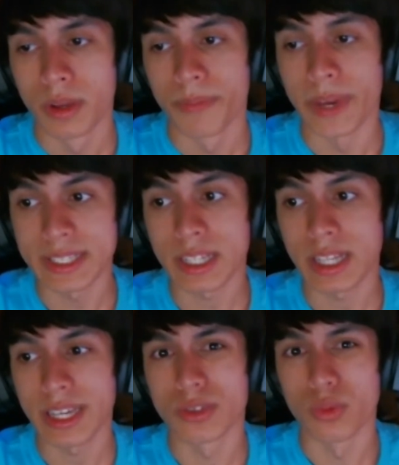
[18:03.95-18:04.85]

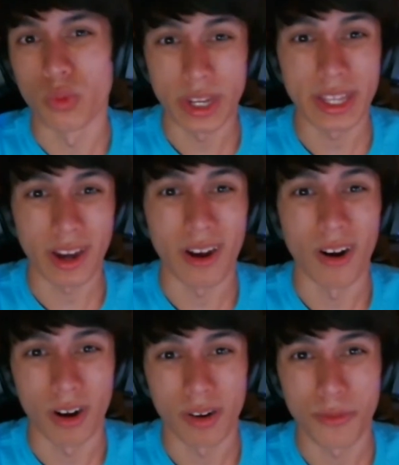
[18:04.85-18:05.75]
basically, it's really
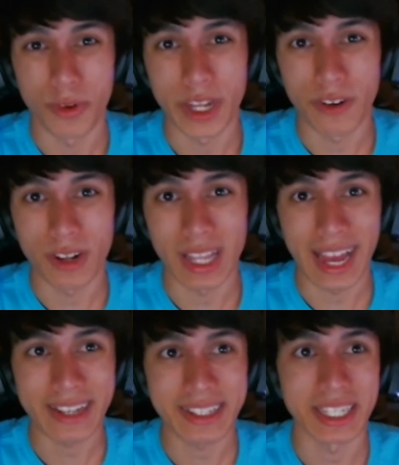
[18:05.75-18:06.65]
hard for me to
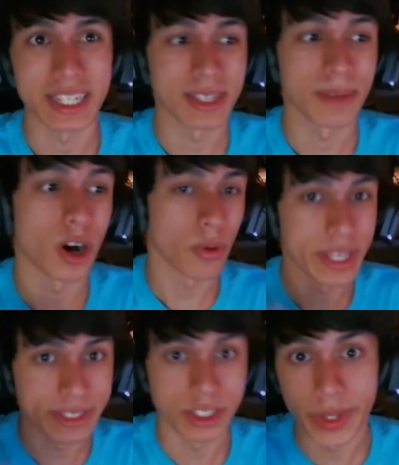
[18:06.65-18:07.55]
relax because I'm
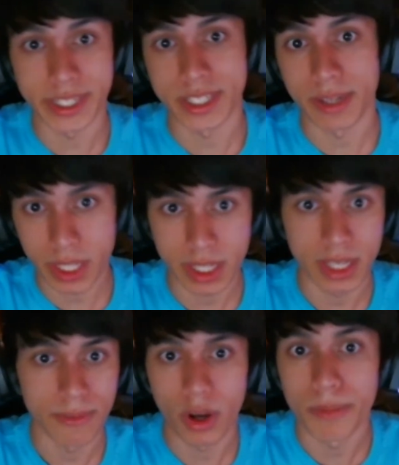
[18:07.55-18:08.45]
always doing something,
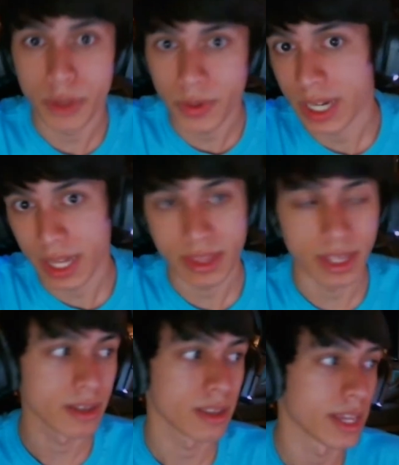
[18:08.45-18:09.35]
even though I'm doing
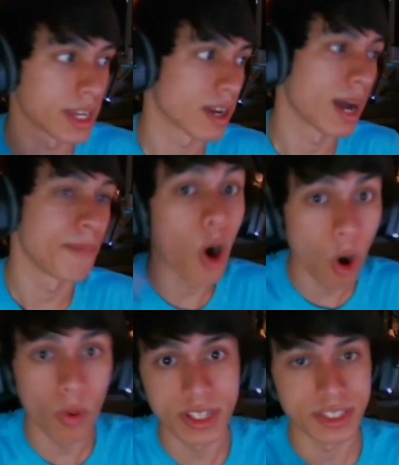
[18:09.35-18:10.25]
nothing. Like, I'm
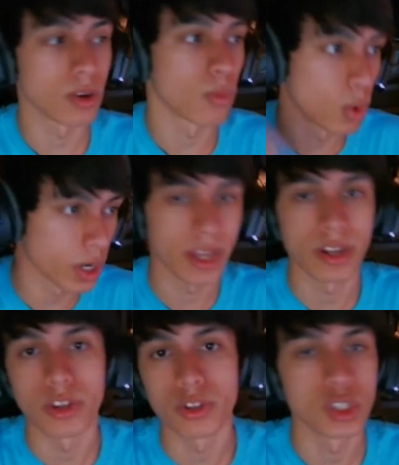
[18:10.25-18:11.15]
always either working on
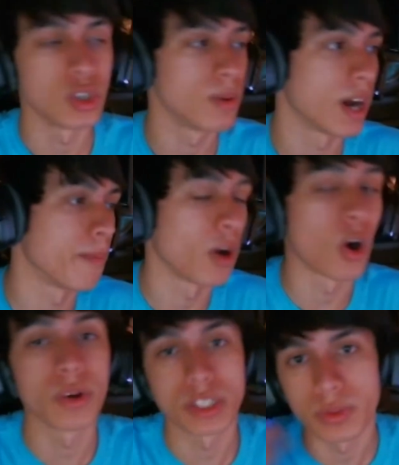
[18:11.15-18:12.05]
YouTube, I'm
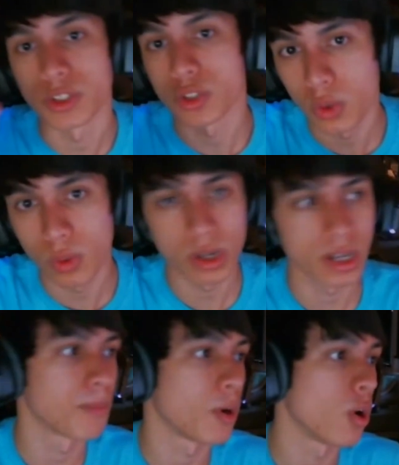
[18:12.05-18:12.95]
always doing
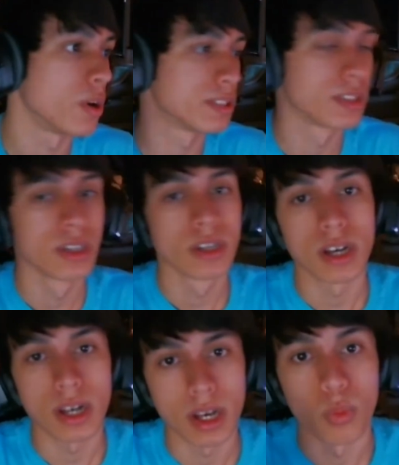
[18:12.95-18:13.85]
schoolwork, I'm always
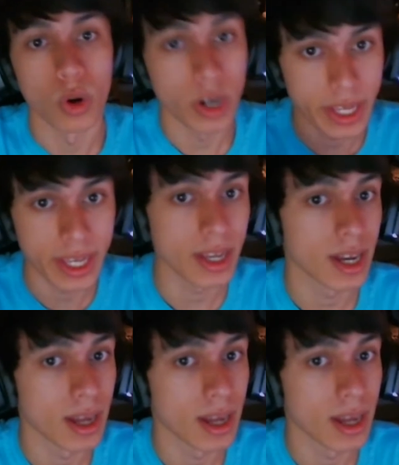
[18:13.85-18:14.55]
working.